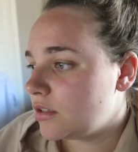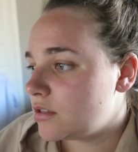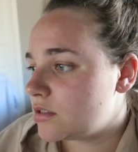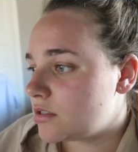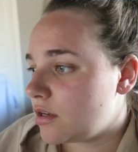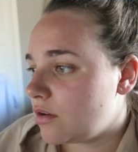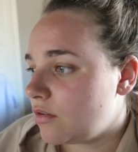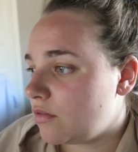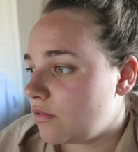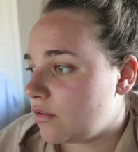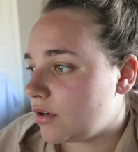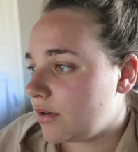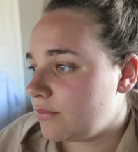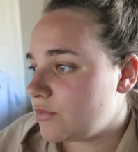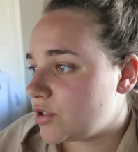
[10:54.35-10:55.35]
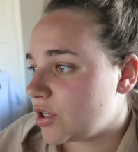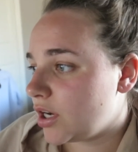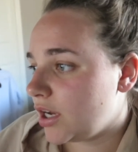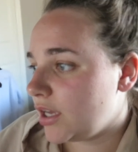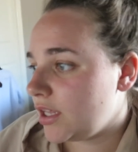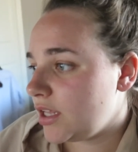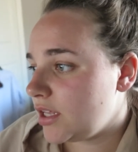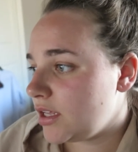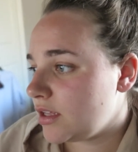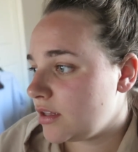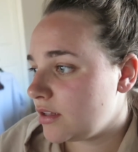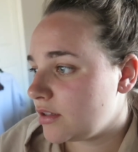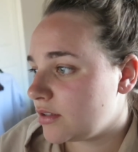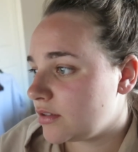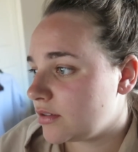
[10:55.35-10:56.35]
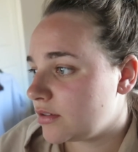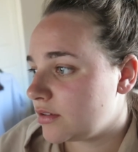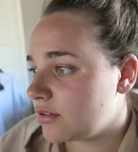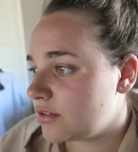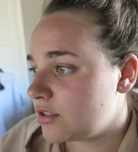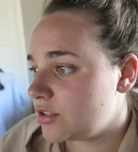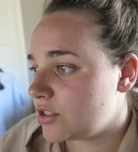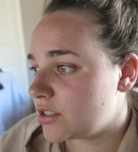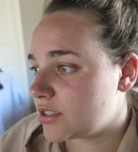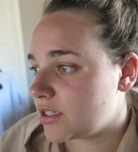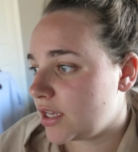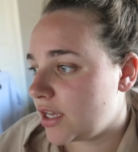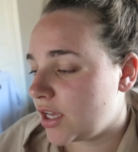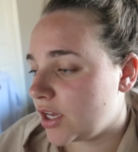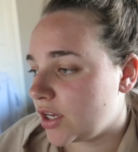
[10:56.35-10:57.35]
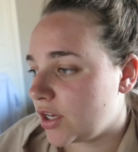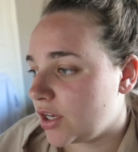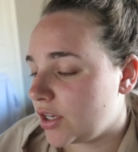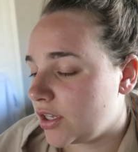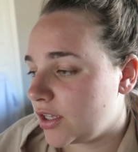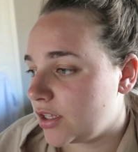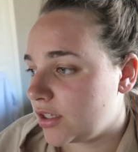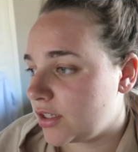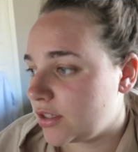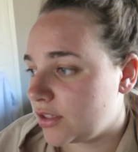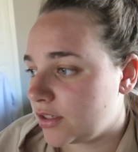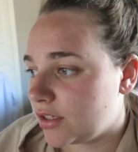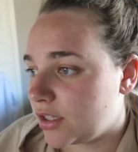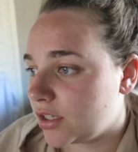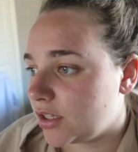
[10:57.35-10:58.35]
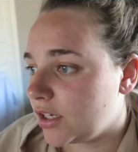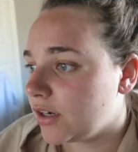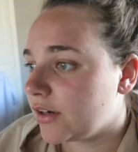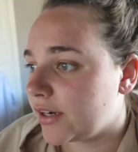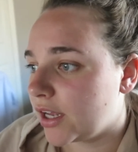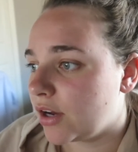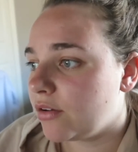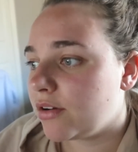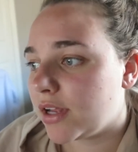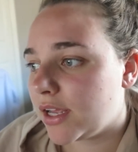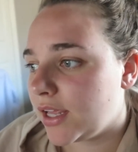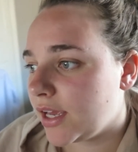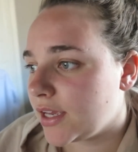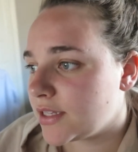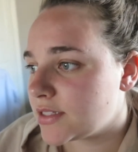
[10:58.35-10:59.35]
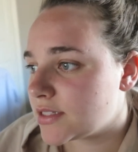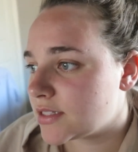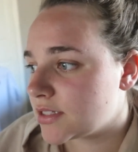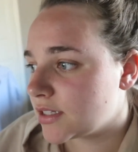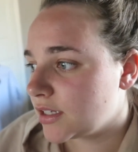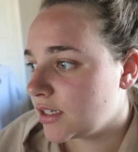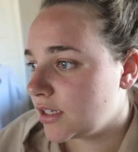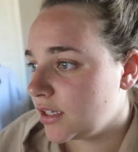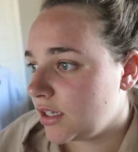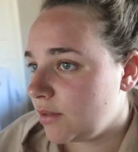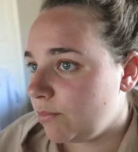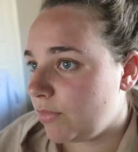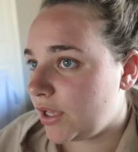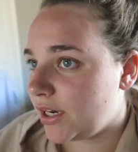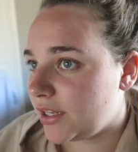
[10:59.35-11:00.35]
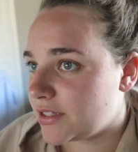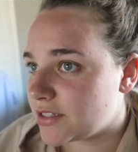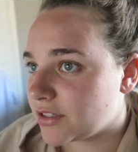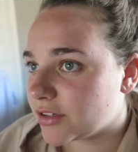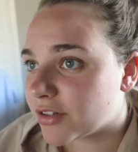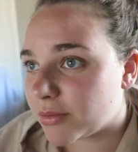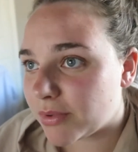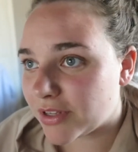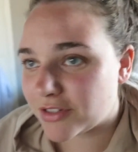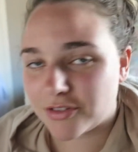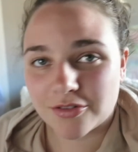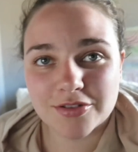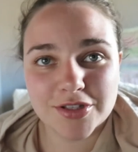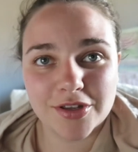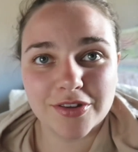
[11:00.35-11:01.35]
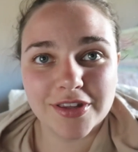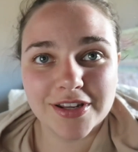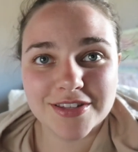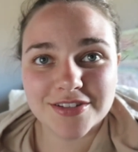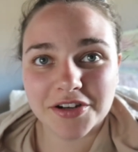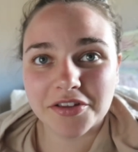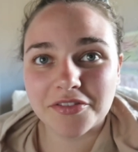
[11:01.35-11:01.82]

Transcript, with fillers: So I'm trying to just like clear it out, I guess, but it's literally being so slow that it's not